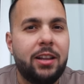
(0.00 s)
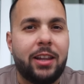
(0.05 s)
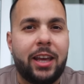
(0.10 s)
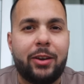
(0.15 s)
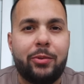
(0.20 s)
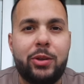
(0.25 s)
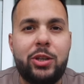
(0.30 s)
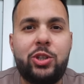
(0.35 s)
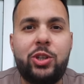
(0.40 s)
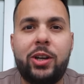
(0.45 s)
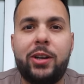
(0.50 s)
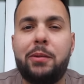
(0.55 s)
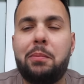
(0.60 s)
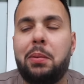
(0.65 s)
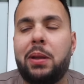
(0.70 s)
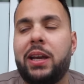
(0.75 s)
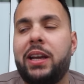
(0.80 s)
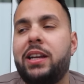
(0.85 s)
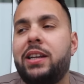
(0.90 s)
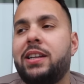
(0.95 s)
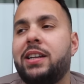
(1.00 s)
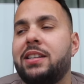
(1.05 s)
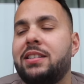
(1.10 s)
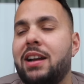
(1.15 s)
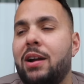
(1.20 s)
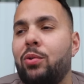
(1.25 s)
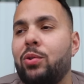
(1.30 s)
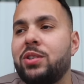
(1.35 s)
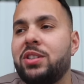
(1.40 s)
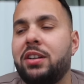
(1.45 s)
like we shared a plate because
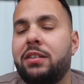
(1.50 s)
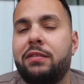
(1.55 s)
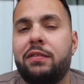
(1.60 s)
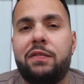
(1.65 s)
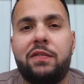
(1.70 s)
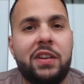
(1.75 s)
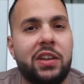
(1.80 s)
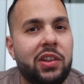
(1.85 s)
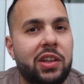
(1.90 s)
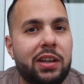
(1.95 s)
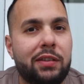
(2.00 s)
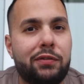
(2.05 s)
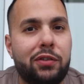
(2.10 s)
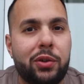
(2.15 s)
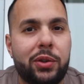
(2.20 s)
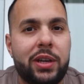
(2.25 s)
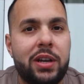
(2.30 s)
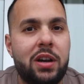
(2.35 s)
I wasn't feeling fully